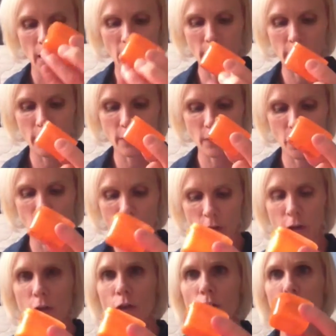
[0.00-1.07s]
And these are
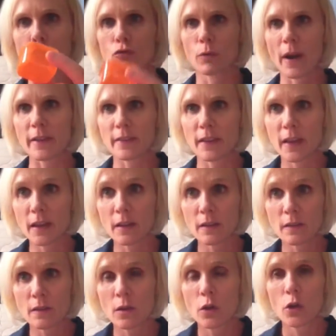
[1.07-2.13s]
your
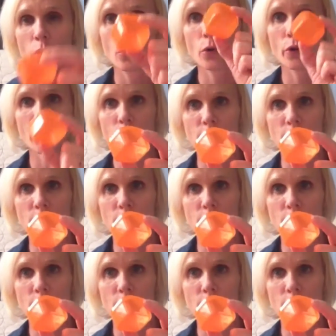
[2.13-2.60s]
dressings or your